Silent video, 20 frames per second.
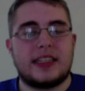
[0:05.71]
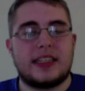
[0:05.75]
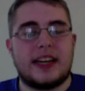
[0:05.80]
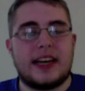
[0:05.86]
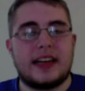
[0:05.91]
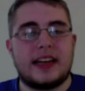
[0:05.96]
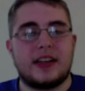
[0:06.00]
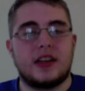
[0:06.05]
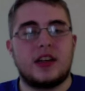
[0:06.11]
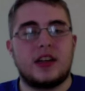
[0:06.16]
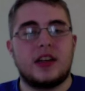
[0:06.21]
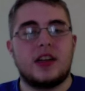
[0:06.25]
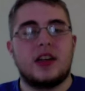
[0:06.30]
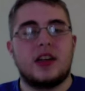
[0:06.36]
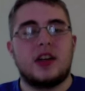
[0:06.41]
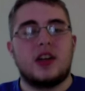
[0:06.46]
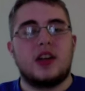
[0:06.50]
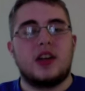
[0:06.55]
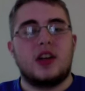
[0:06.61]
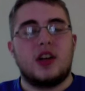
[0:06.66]
snack,
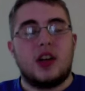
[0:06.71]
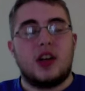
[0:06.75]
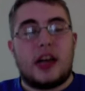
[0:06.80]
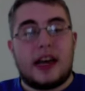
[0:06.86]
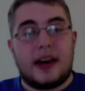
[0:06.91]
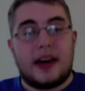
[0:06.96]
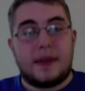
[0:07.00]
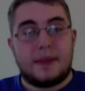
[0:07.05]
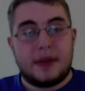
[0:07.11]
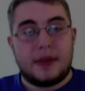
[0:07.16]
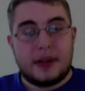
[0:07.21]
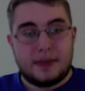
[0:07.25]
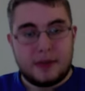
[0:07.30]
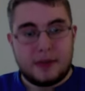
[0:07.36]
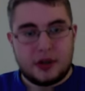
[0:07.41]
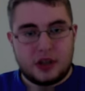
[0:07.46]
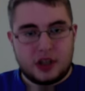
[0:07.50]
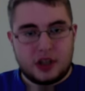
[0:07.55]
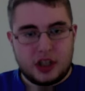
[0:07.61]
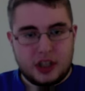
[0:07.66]
a peanut
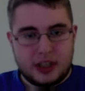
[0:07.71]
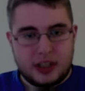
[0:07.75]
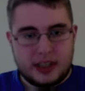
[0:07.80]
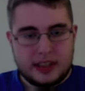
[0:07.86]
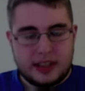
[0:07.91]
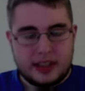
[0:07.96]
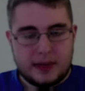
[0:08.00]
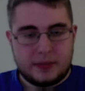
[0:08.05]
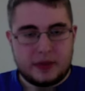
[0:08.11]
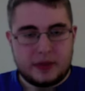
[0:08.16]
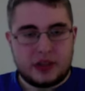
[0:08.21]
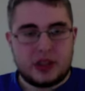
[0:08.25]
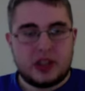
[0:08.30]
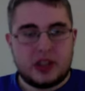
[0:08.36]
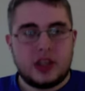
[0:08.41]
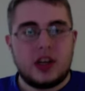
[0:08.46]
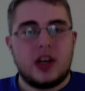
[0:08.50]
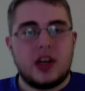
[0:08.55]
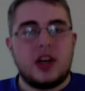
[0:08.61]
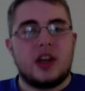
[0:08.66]
butter and jelly sandwich.
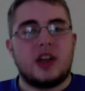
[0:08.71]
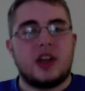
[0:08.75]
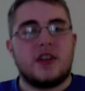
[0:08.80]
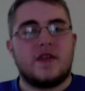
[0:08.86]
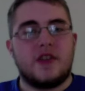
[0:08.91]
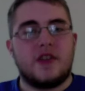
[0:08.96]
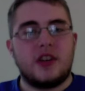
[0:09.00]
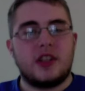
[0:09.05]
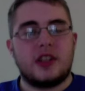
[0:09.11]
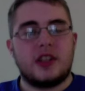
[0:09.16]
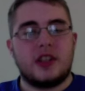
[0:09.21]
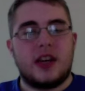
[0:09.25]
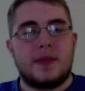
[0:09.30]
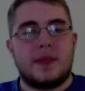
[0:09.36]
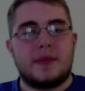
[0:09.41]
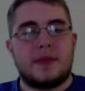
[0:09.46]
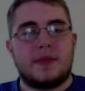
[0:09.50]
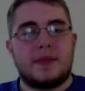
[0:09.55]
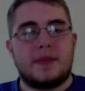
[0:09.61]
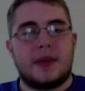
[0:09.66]
The first
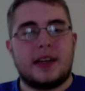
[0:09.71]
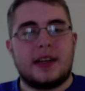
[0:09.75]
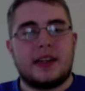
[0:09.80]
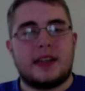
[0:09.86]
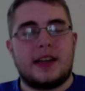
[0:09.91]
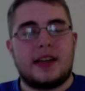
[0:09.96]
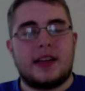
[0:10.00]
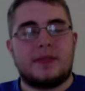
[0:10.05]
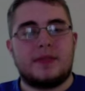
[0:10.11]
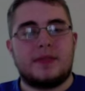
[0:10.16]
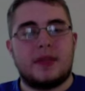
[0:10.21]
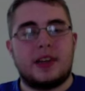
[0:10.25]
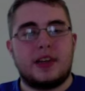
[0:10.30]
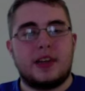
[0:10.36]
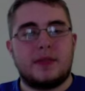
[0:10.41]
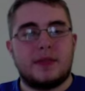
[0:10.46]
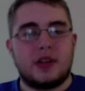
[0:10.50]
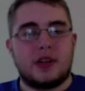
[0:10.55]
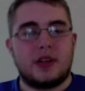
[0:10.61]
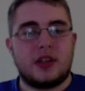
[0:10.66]
step in making a
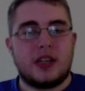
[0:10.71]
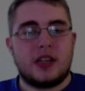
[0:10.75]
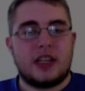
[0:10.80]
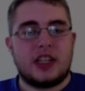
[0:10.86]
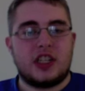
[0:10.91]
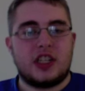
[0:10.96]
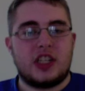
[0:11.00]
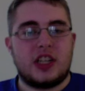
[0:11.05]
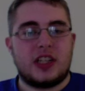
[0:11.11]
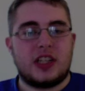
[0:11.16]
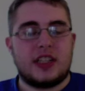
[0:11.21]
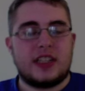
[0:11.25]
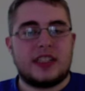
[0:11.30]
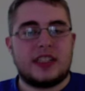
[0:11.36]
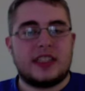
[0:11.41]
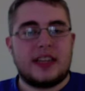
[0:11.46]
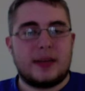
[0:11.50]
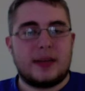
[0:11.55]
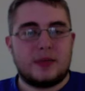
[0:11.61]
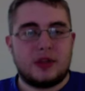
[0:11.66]
peanut butter and jelly
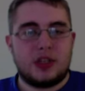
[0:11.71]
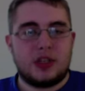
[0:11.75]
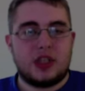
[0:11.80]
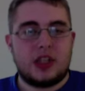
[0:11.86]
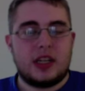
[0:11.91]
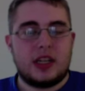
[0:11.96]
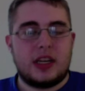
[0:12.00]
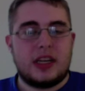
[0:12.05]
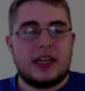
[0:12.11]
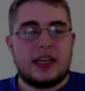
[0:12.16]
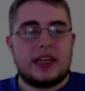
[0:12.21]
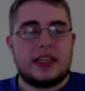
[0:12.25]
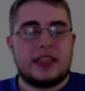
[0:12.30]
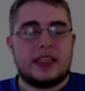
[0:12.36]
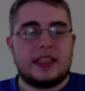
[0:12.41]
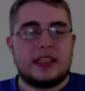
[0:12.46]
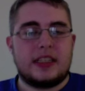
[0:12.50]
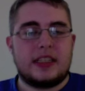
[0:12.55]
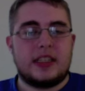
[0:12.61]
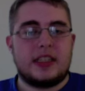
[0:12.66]
sandwich
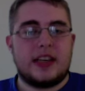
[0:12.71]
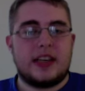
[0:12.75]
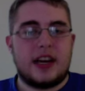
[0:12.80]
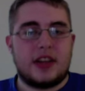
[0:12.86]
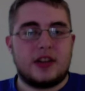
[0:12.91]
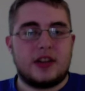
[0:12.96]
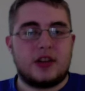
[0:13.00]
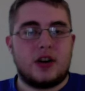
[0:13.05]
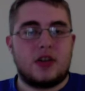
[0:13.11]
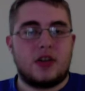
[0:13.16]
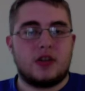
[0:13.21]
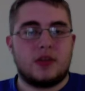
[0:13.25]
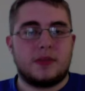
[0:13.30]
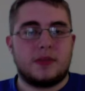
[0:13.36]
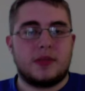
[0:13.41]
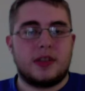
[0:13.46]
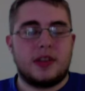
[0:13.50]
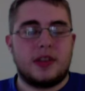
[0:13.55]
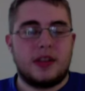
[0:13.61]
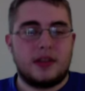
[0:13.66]
is to gather all your
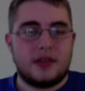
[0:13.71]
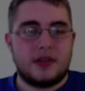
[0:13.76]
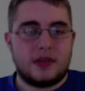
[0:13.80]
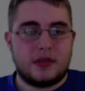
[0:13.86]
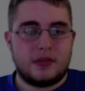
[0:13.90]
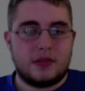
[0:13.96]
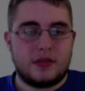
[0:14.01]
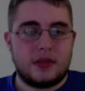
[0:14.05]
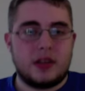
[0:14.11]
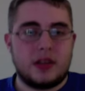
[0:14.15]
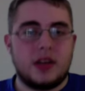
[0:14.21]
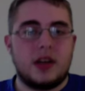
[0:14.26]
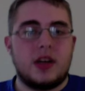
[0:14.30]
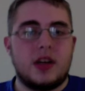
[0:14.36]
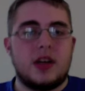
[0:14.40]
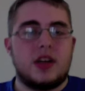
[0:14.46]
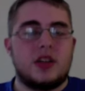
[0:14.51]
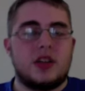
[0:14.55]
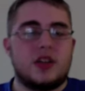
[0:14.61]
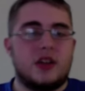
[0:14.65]
materials.
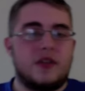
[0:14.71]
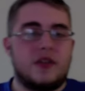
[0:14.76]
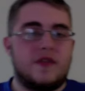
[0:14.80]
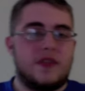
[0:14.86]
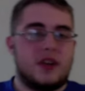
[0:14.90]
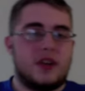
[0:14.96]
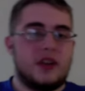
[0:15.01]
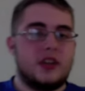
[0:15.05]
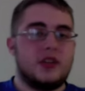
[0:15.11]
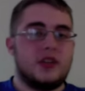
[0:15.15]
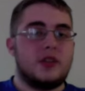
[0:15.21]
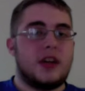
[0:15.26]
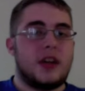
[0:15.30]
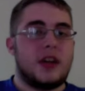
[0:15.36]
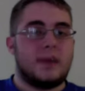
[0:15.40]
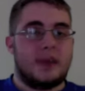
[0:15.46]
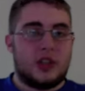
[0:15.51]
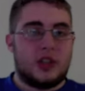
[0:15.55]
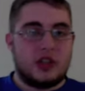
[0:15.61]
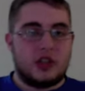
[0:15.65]
So first, you gotta
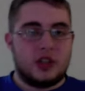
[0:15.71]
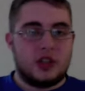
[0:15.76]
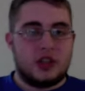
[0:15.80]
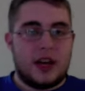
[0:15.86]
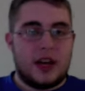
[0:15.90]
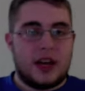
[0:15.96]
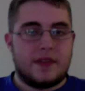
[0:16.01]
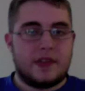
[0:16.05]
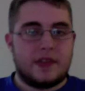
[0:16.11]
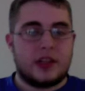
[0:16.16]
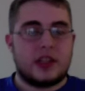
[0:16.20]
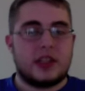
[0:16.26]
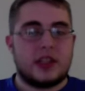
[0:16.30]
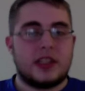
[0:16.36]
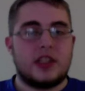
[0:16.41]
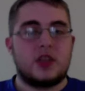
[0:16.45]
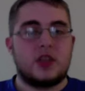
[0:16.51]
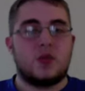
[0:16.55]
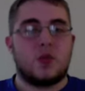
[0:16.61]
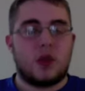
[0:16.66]
make sure you have a
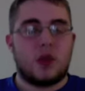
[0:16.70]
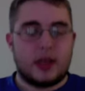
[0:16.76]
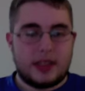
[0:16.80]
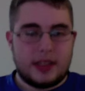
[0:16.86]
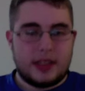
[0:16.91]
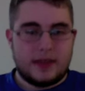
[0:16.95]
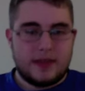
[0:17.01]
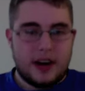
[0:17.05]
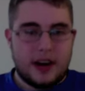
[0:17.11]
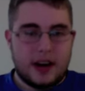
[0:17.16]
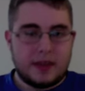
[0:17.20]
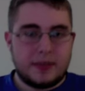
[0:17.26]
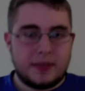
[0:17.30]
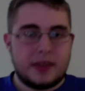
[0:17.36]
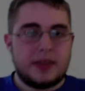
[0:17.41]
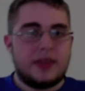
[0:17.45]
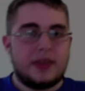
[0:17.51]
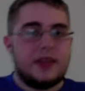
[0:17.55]
clean working environment.